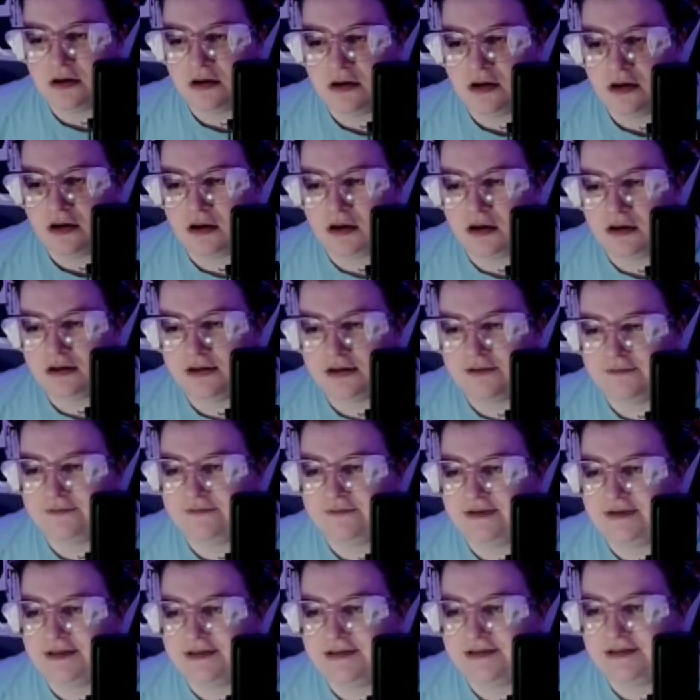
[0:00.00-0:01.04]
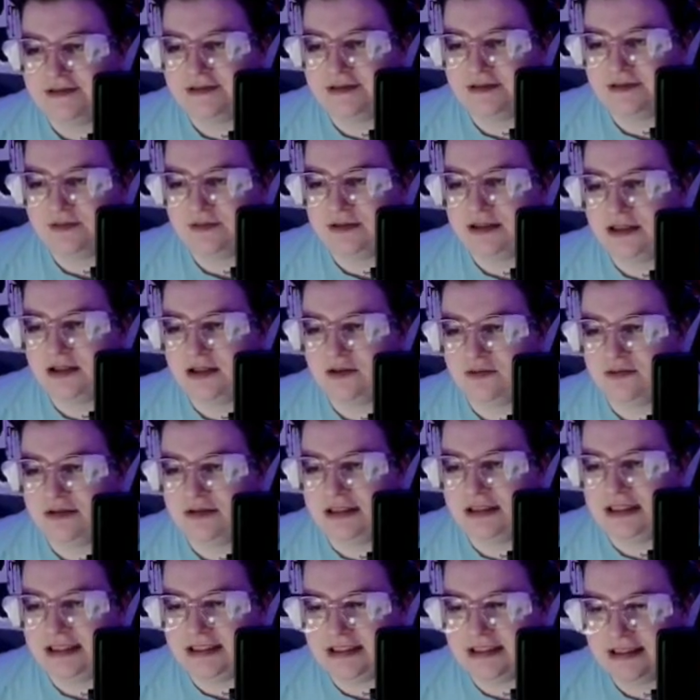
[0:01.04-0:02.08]
All of this. We don't
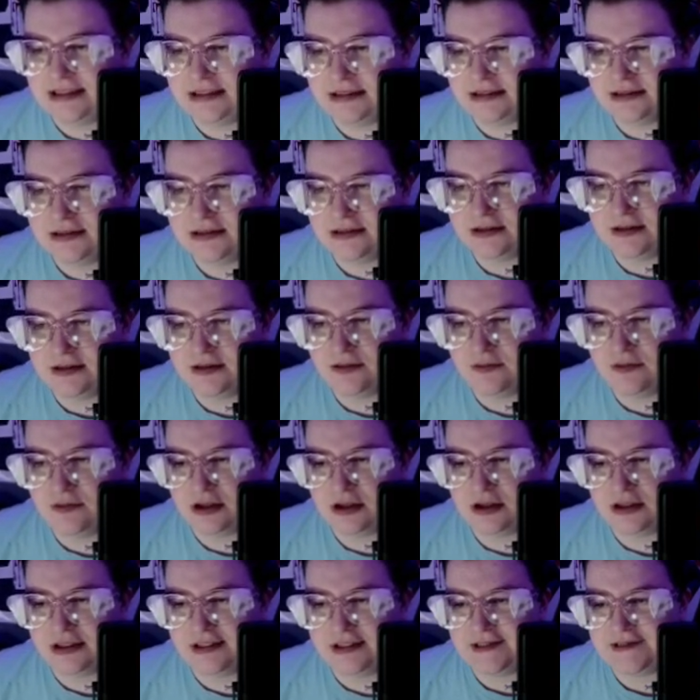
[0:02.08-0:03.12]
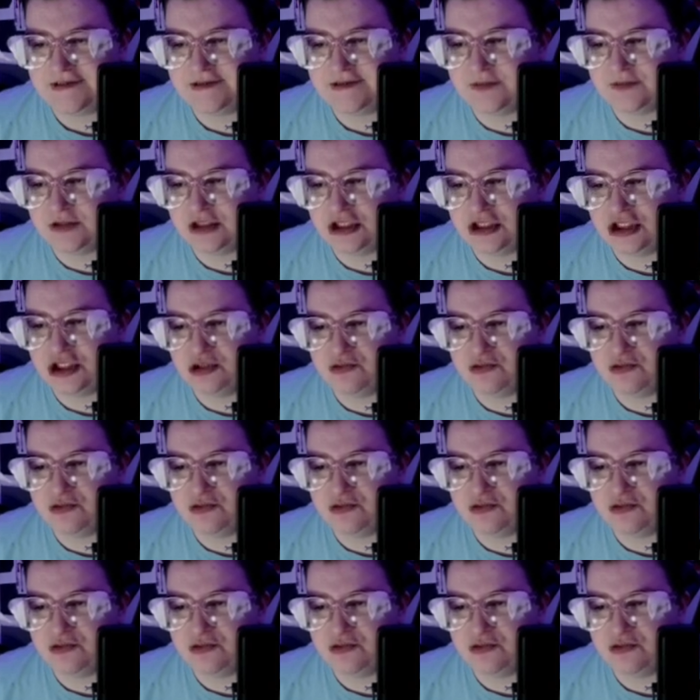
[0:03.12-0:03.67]
need it. We're gonna get some new